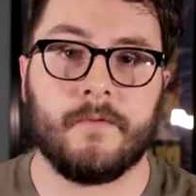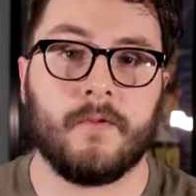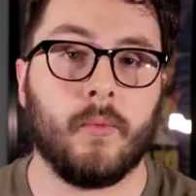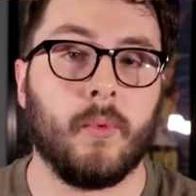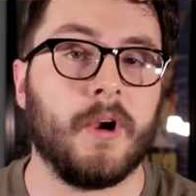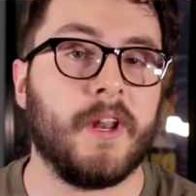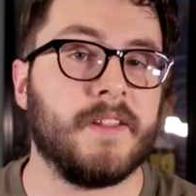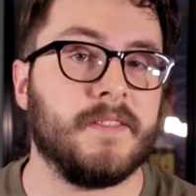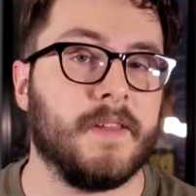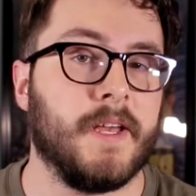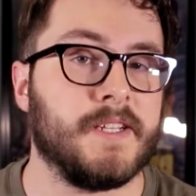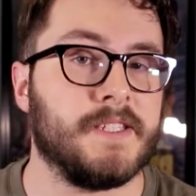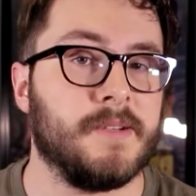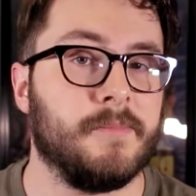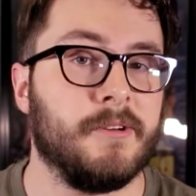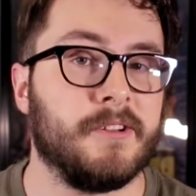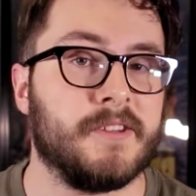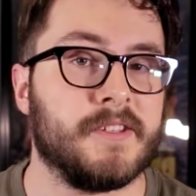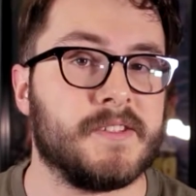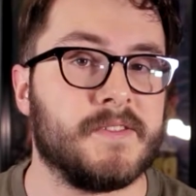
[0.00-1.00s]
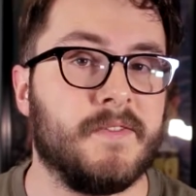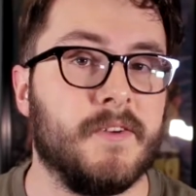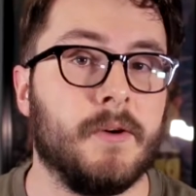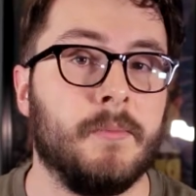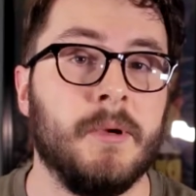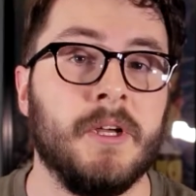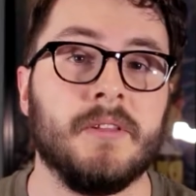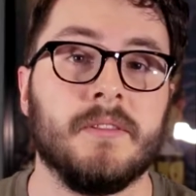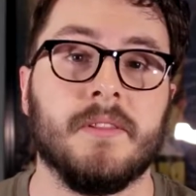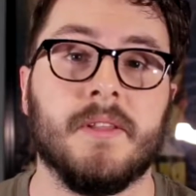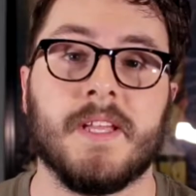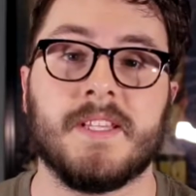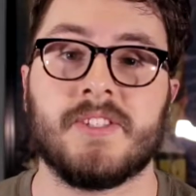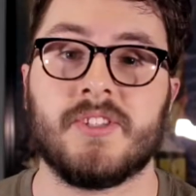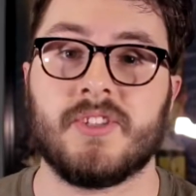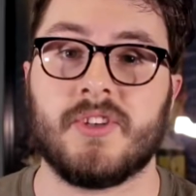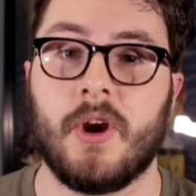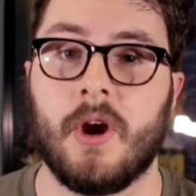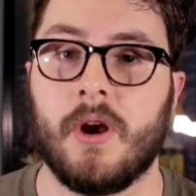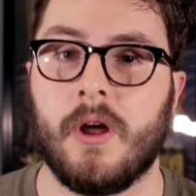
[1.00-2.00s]
For what I liked about this film, let's
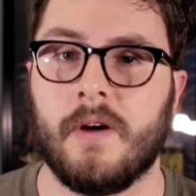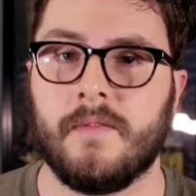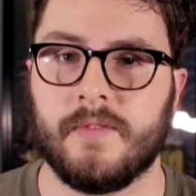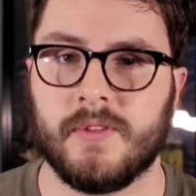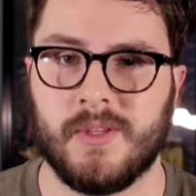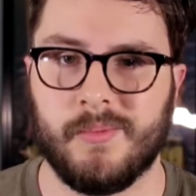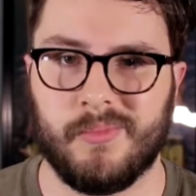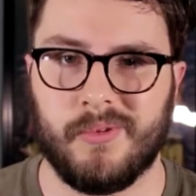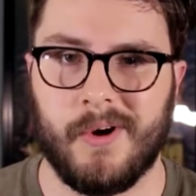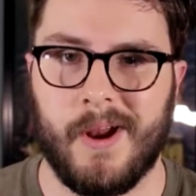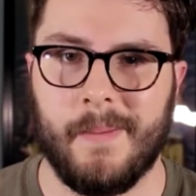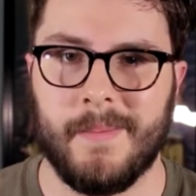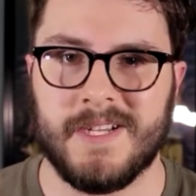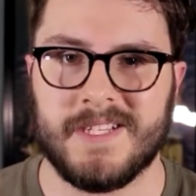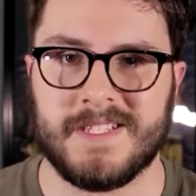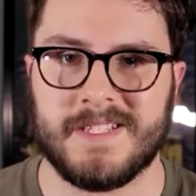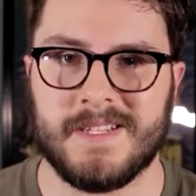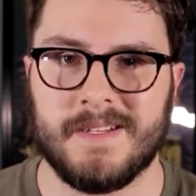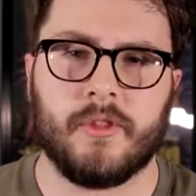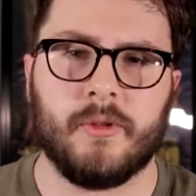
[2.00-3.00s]
start off with the premise.